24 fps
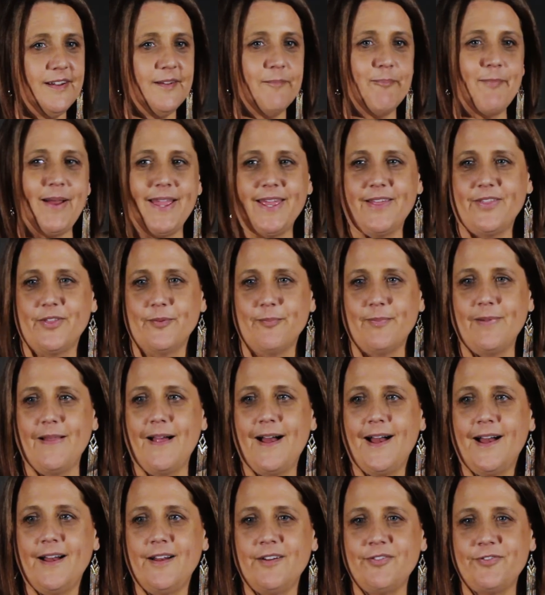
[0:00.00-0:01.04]
make them
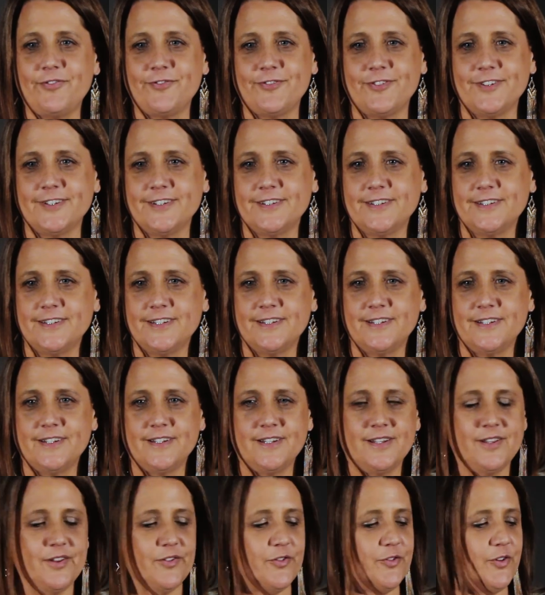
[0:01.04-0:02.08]
laugh,
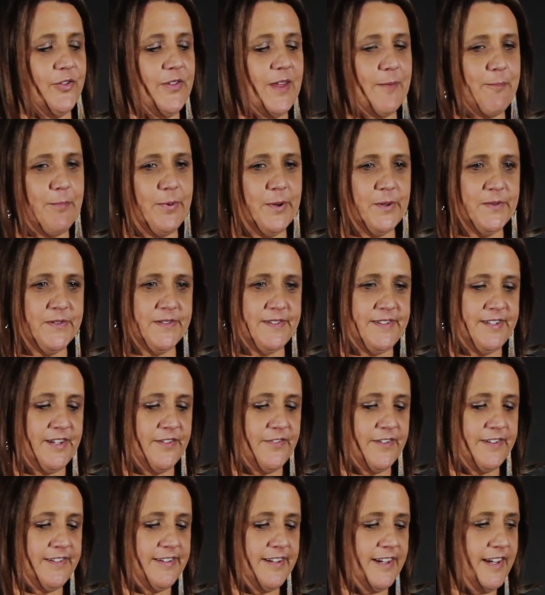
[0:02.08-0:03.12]
through that
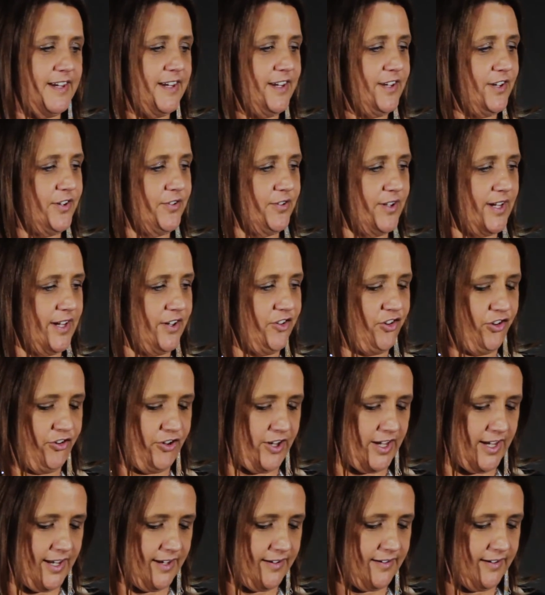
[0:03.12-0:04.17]
positivity, you'll get
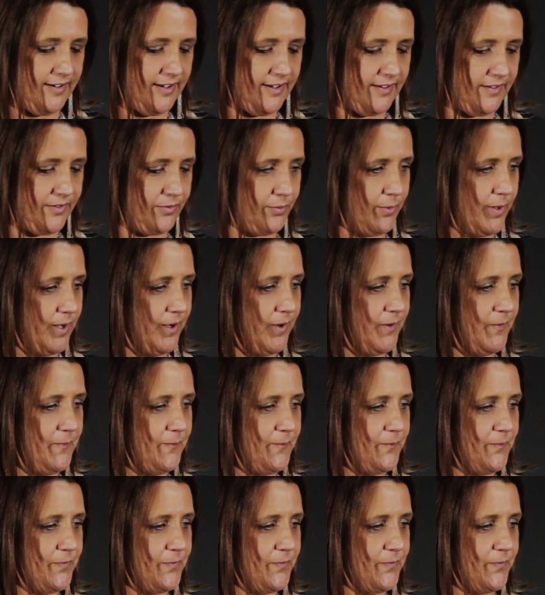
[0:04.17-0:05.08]
shared as well.